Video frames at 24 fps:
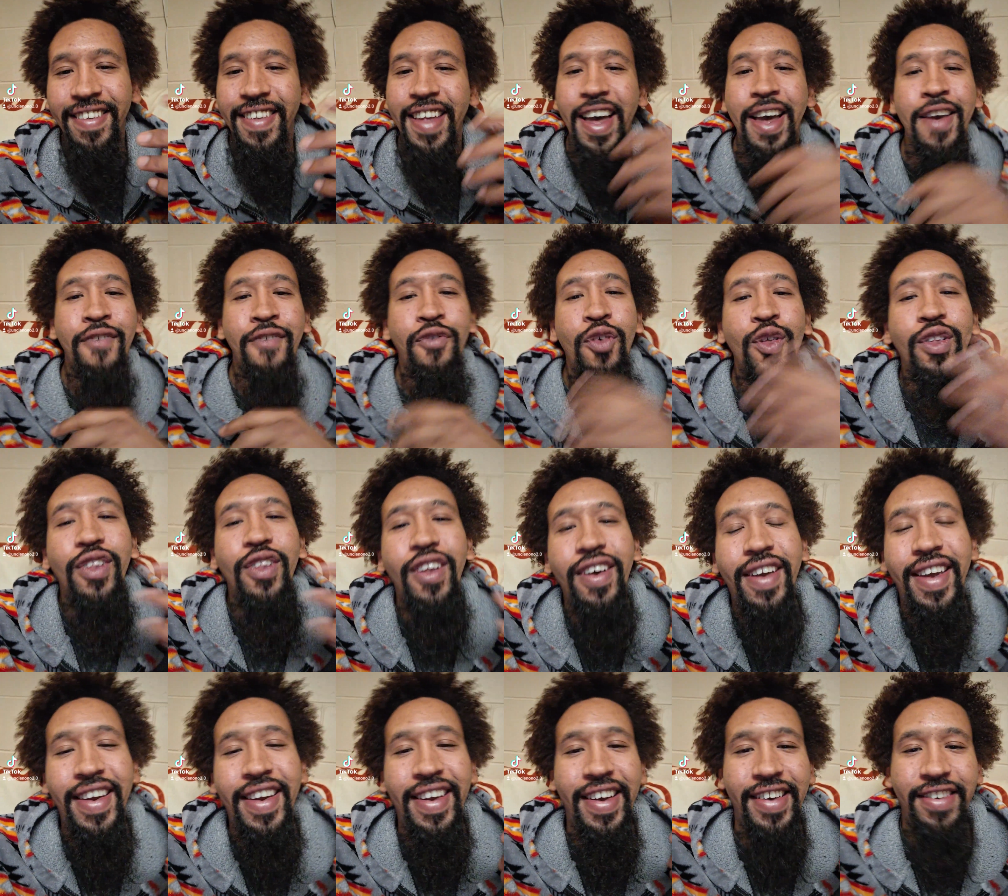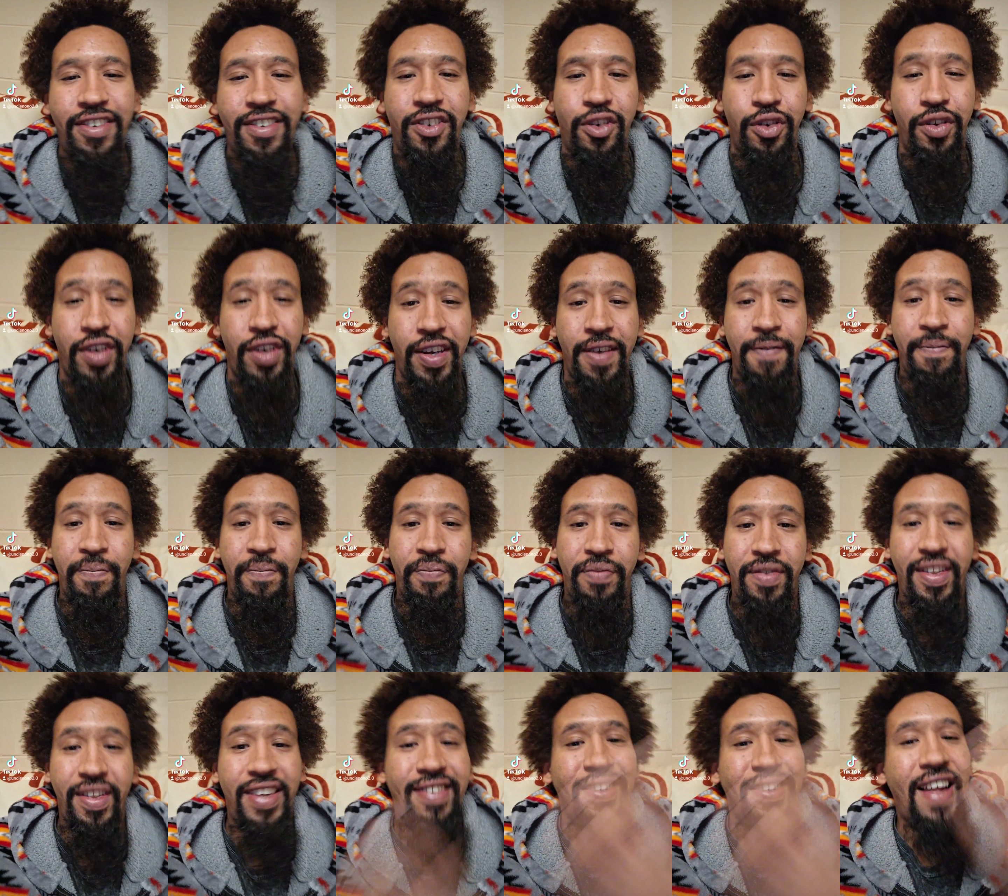that if you look in history,
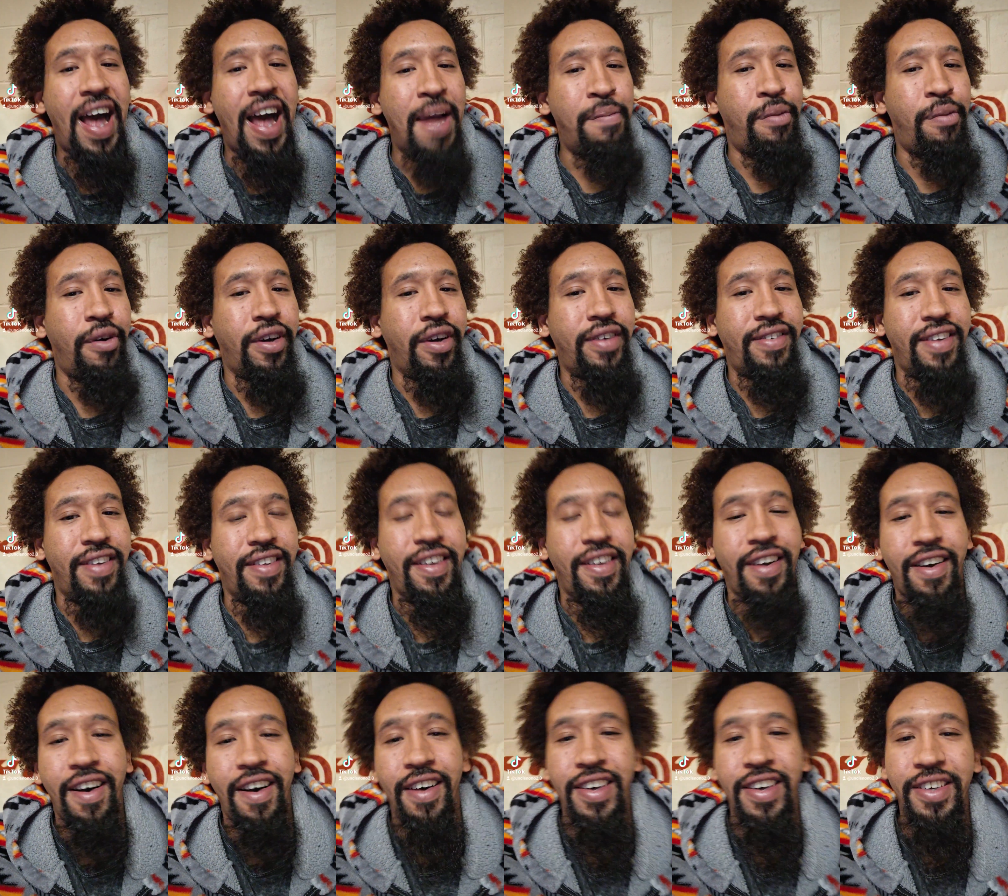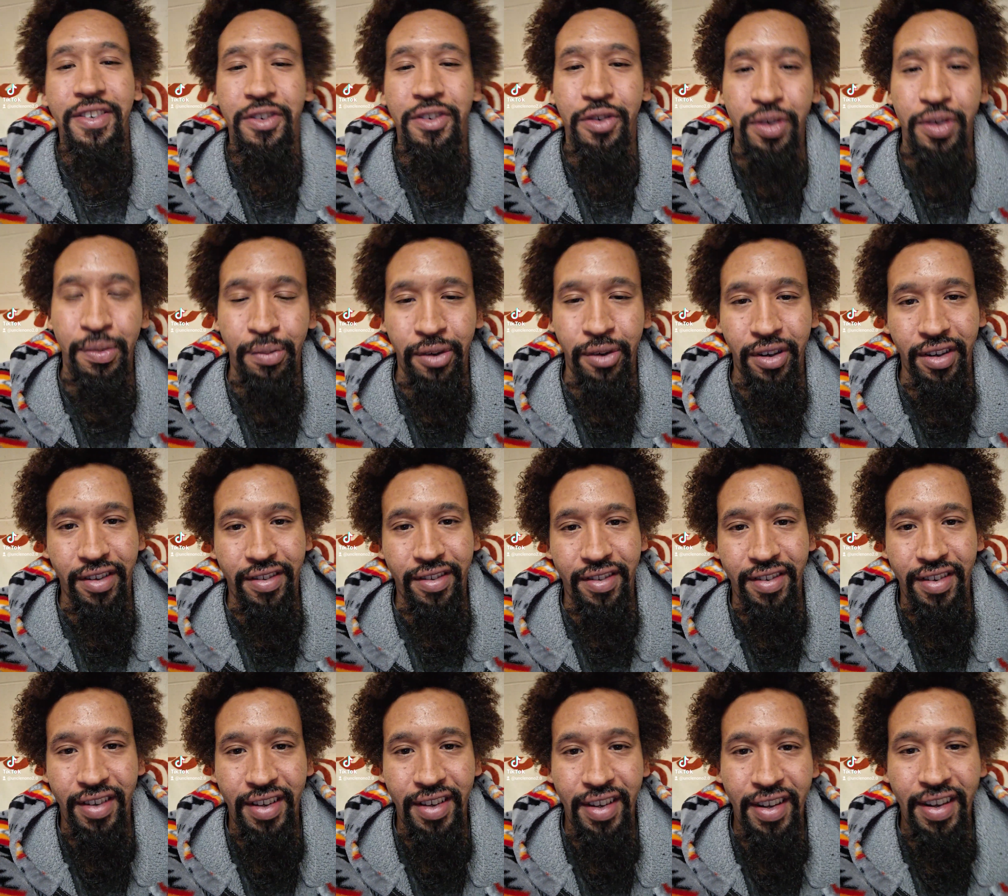these lie books that they call history books,
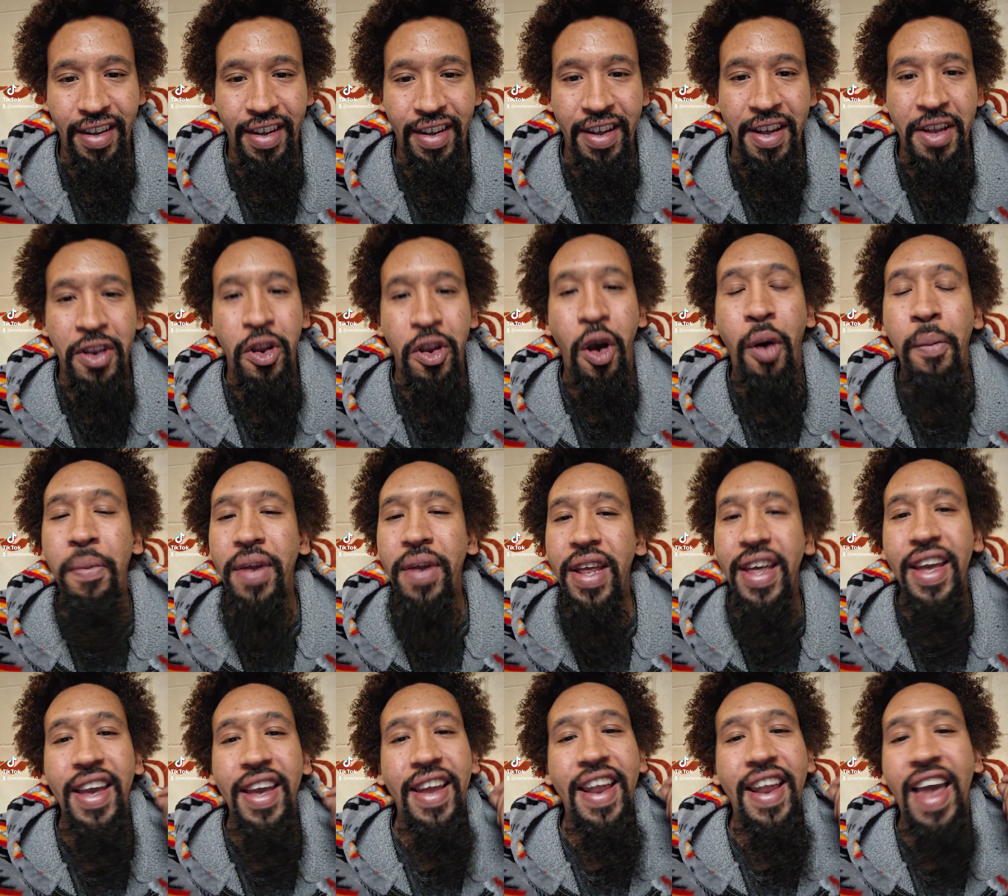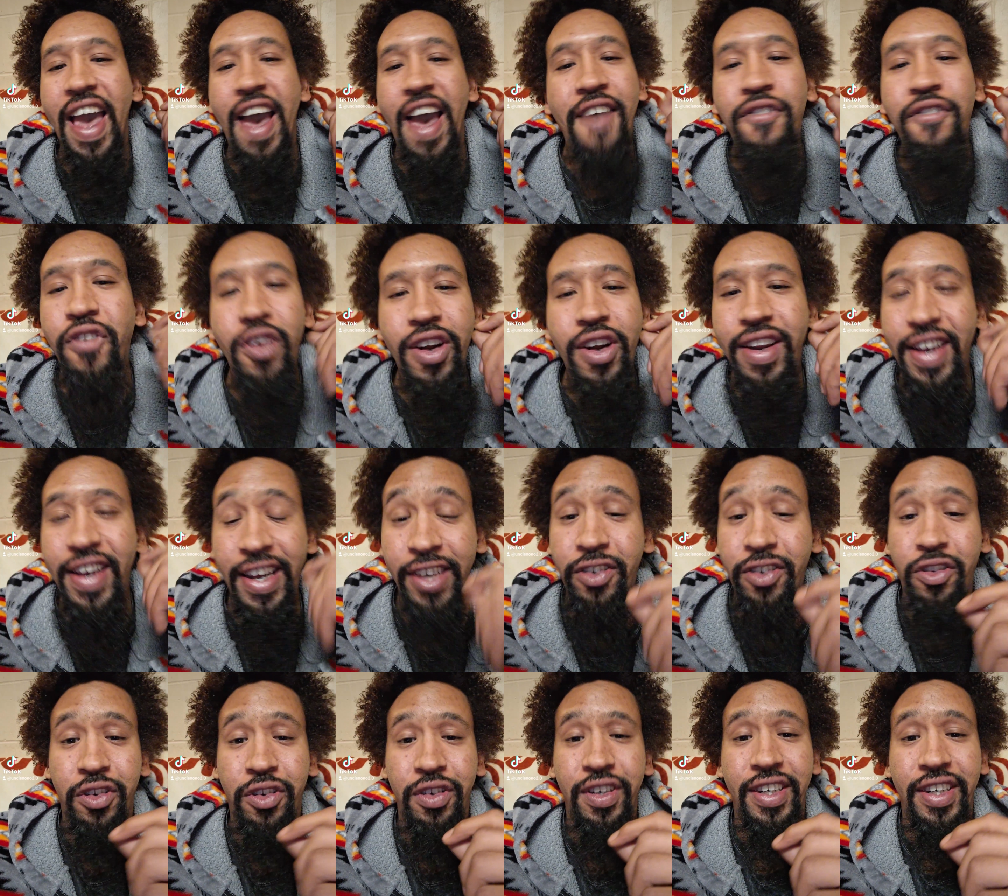nobody ever in
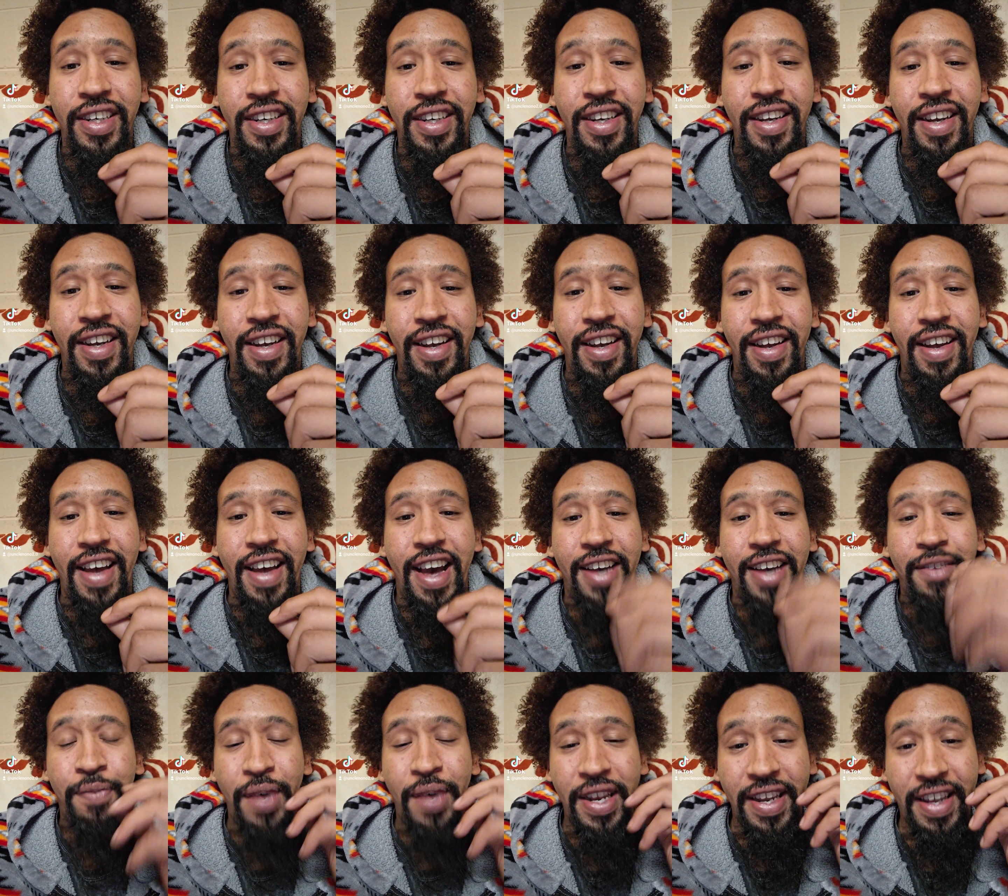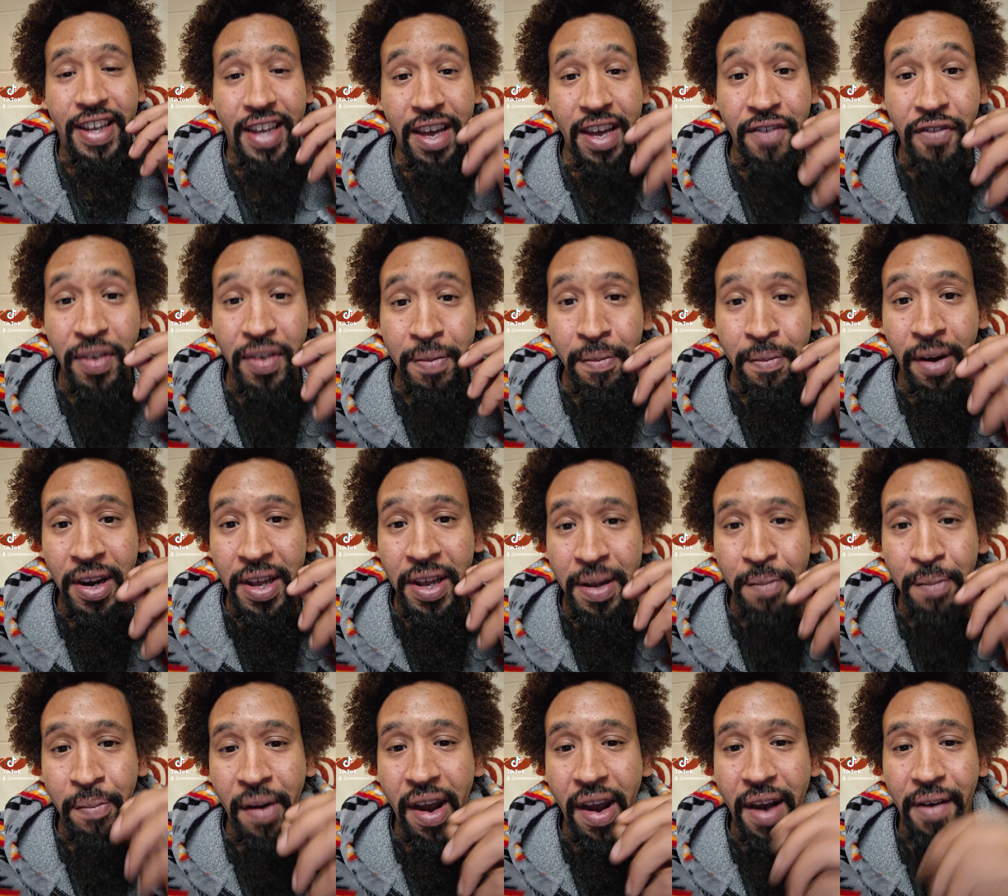history has been given money
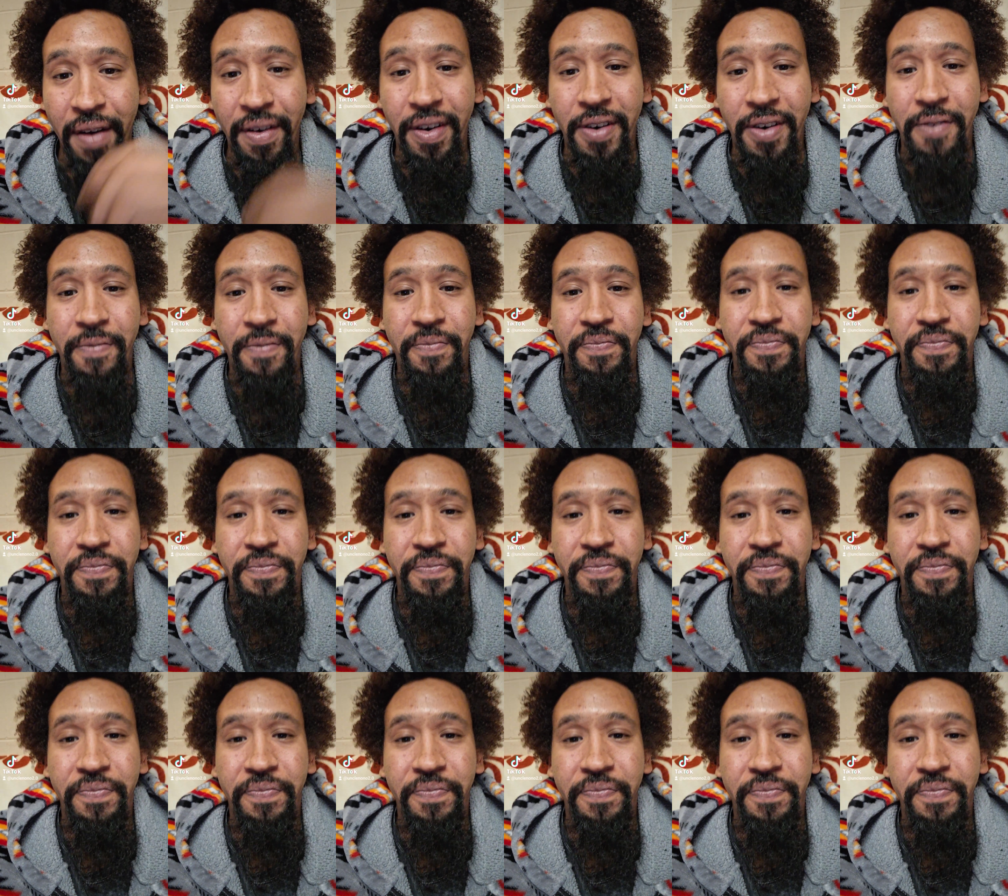and power.